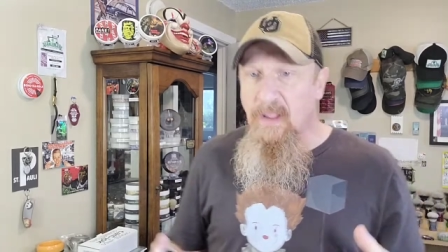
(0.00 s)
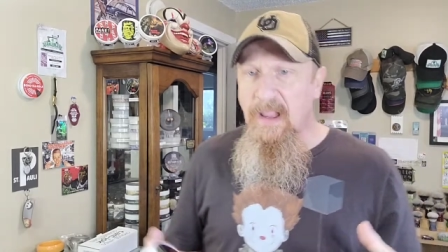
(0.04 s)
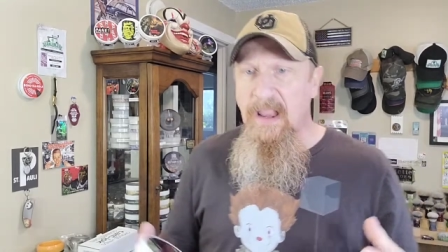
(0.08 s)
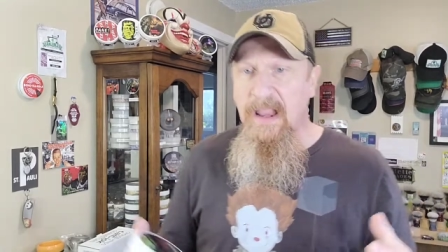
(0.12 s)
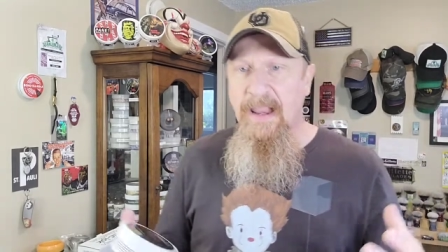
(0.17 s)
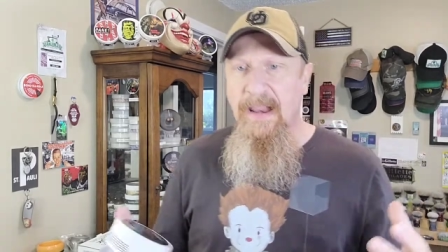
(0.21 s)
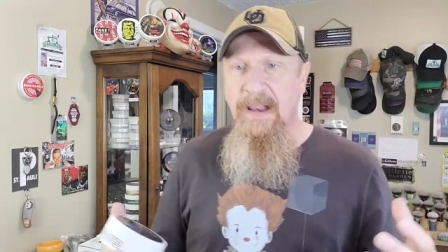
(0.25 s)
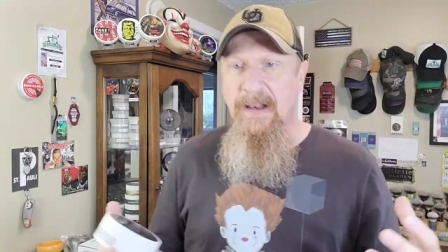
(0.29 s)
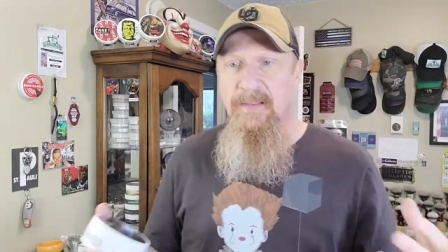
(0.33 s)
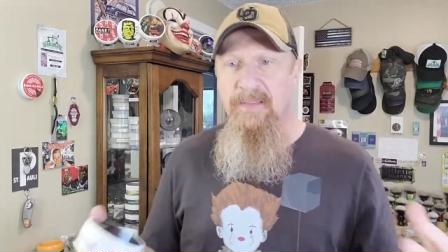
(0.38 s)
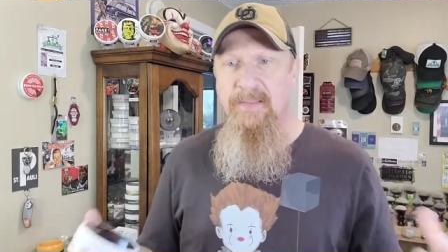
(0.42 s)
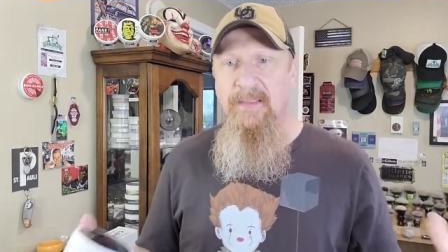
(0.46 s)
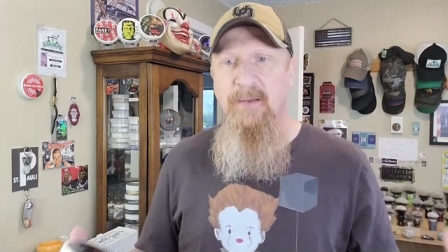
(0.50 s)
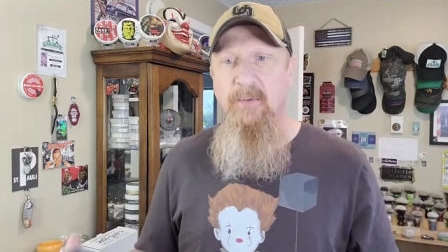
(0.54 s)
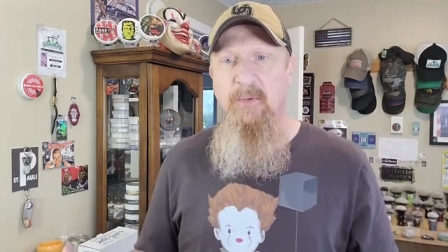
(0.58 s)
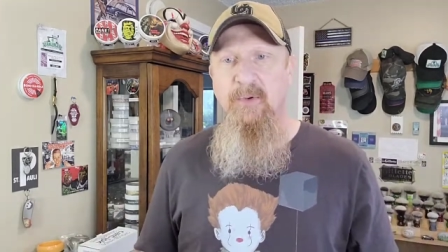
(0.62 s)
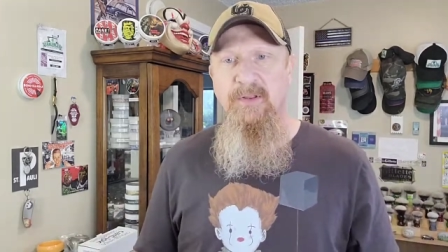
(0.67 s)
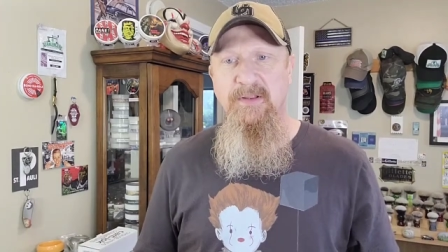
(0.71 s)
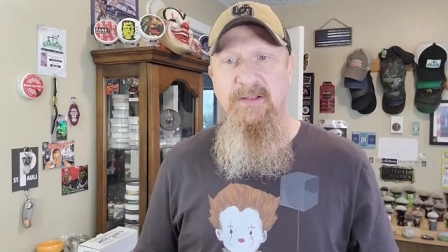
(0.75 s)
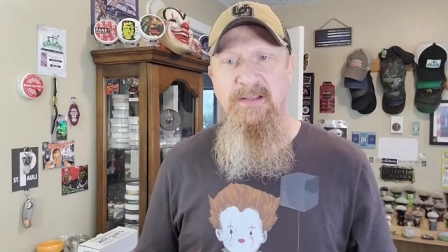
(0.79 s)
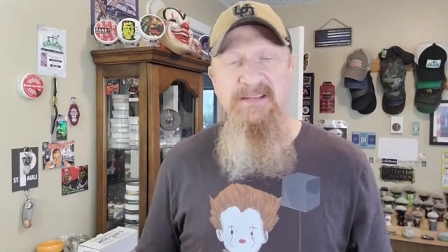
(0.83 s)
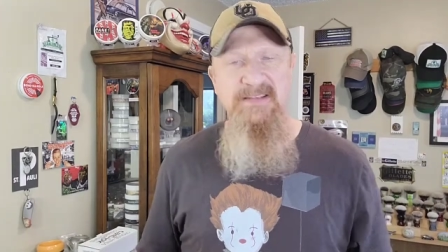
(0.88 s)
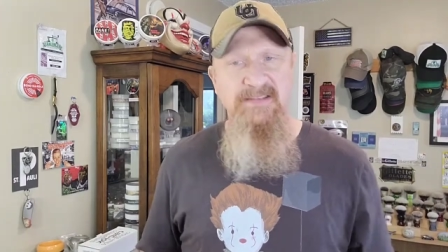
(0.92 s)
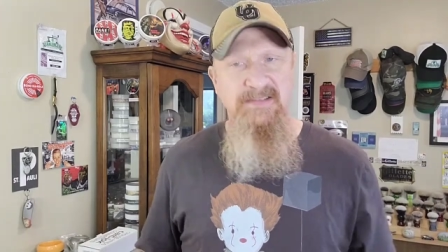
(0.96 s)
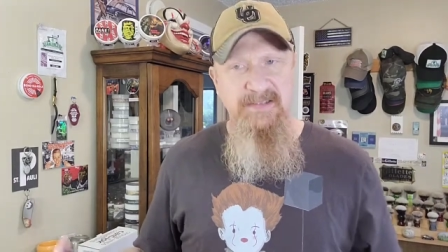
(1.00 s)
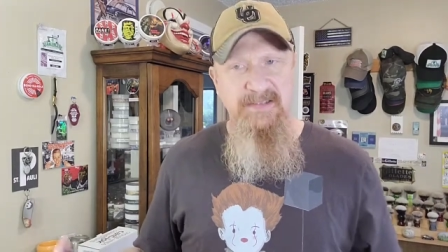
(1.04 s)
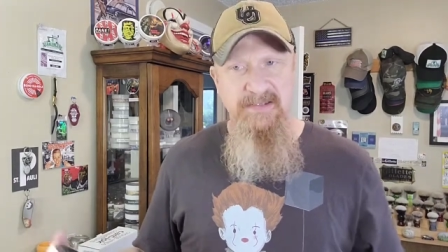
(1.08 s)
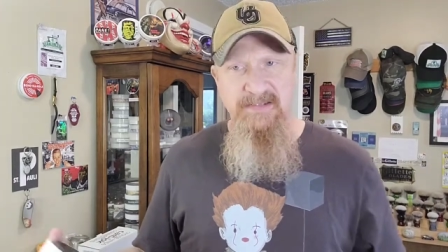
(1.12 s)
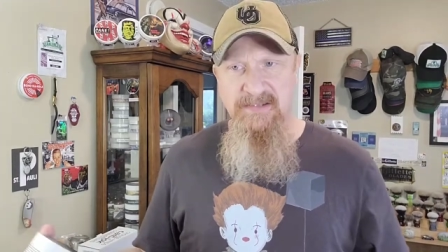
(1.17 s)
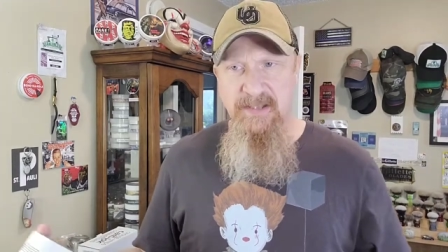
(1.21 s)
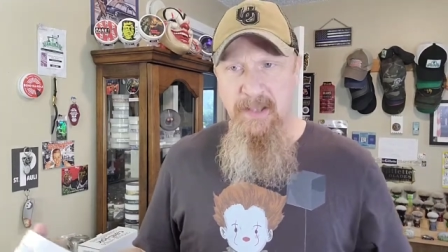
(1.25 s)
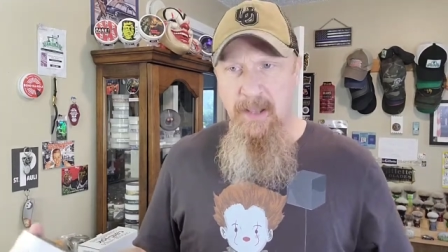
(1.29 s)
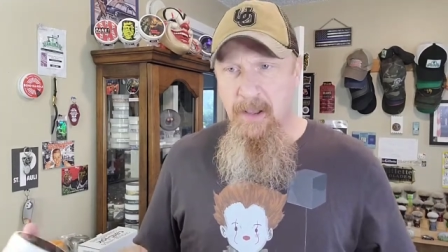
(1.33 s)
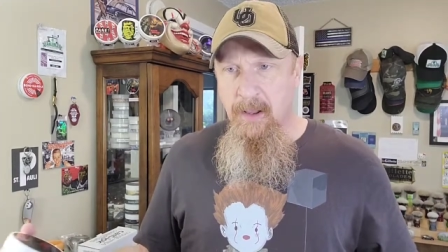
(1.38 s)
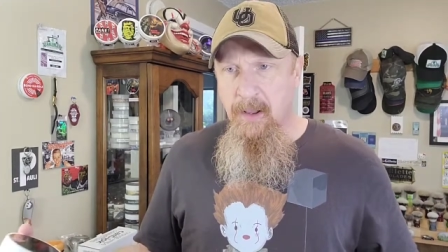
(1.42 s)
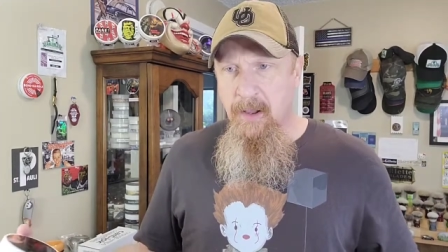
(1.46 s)
and they release
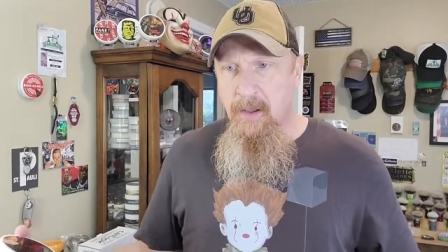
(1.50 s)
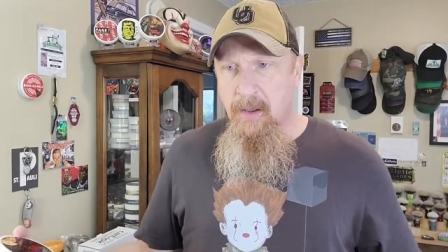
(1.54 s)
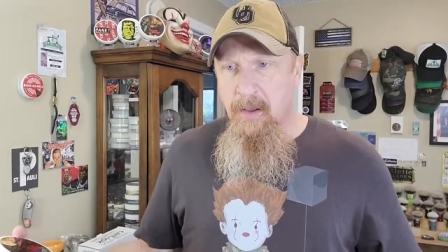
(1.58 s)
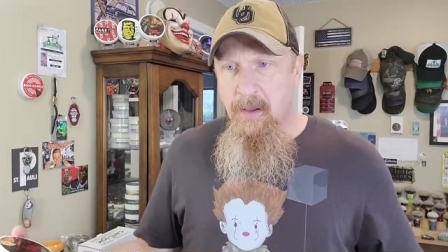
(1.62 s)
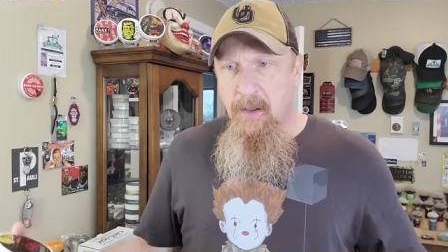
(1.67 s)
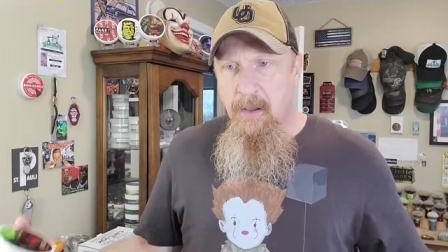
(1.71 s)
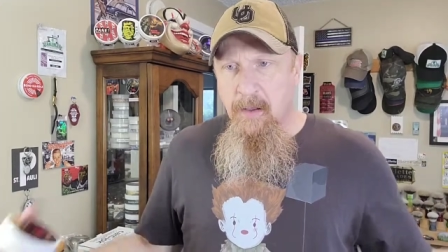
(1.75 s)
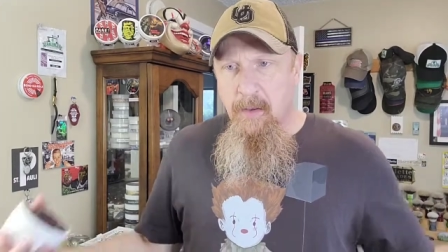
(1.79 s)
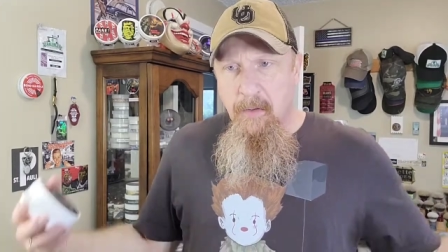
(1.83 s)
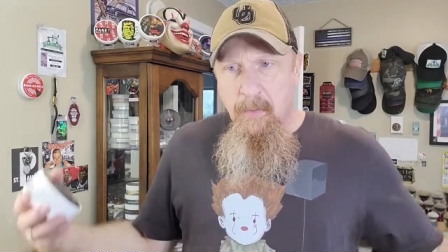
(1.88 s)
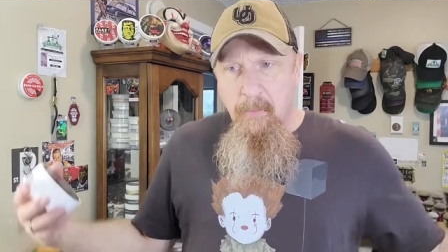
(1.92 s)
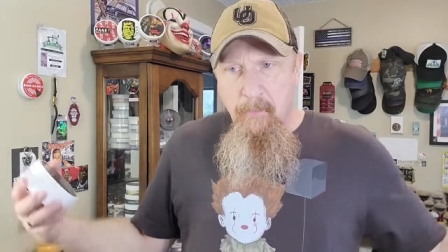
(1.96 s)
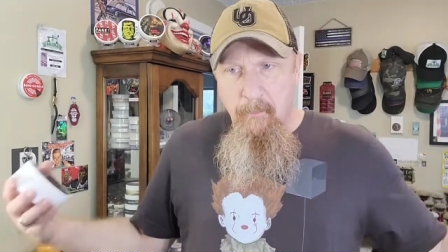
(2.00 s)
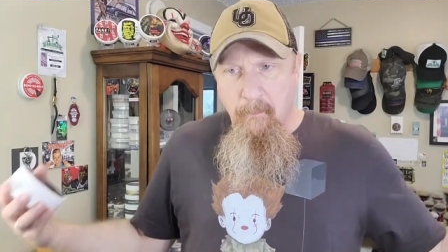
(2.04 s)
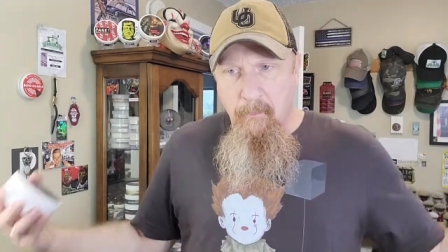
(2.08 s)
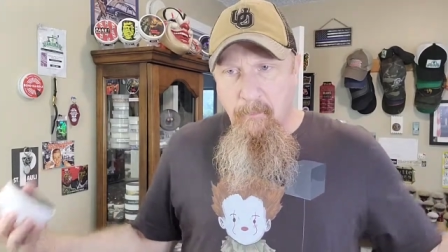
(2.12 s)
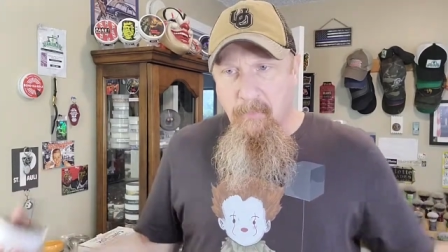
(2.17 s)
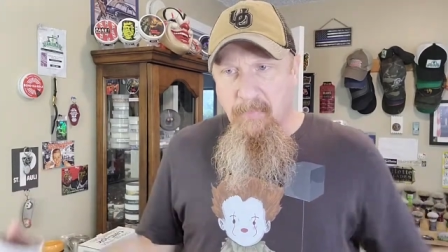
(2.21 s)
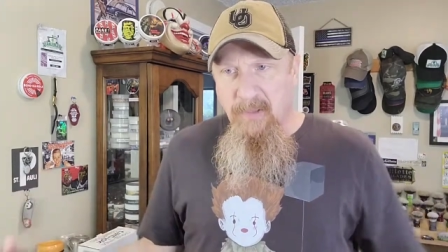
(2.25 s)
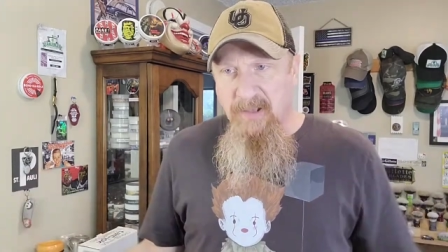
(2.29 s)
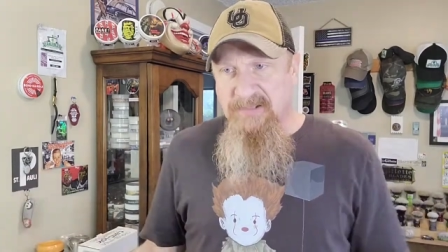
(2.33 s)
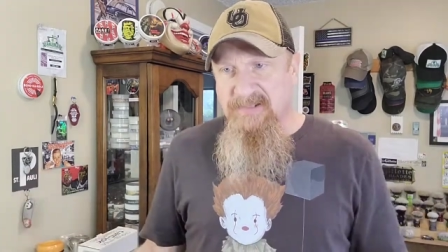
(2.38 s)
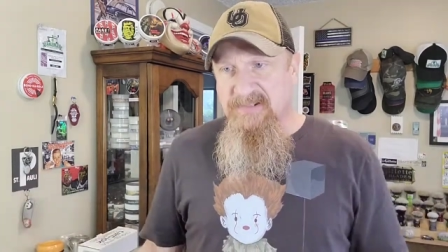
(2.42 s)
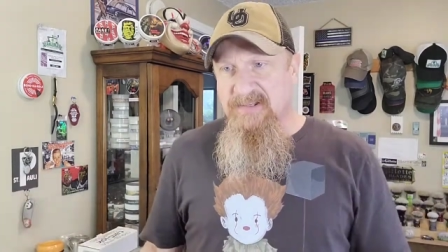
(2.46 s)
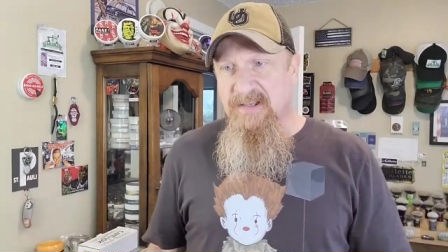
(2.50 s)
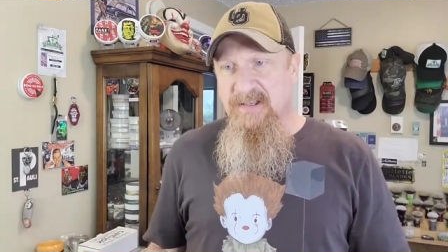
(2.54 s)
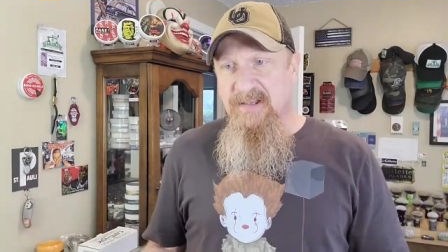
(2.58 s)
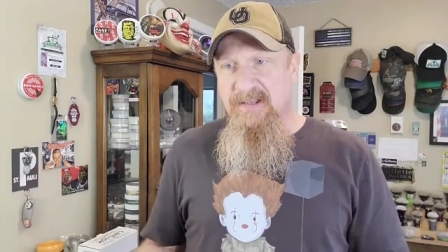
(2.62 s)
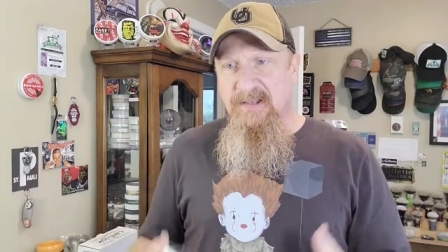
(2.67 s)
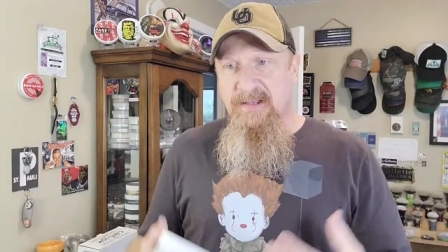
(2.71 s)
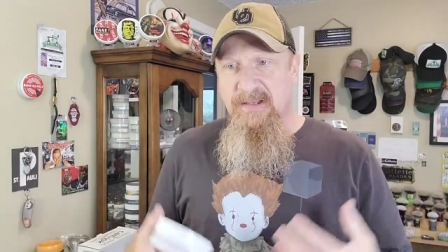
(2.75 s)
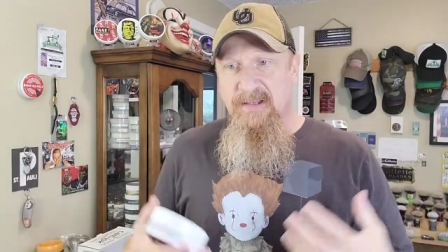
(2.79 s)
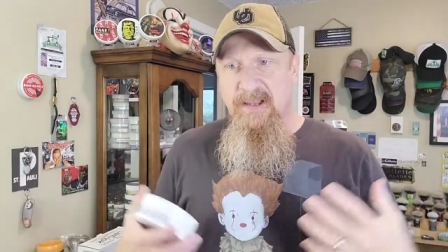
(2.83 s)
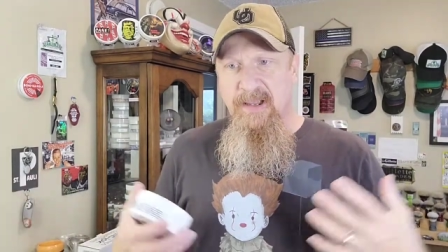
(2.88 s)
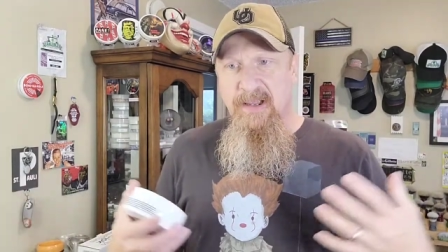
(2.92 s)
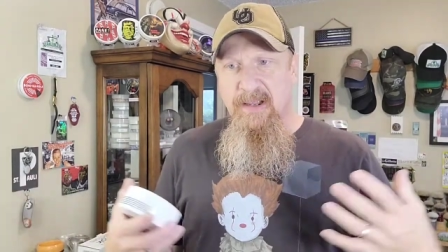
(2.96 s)
this
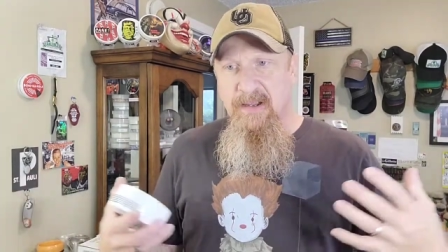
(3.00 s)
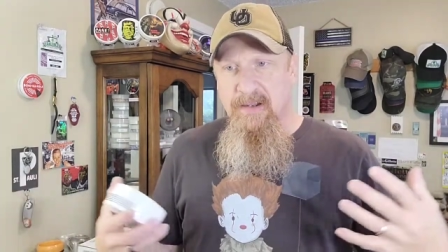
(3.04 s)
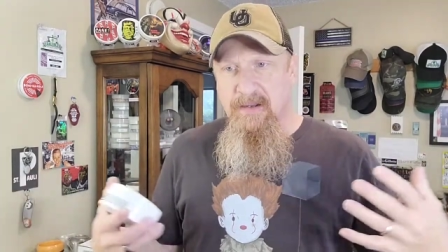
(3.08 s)
musky,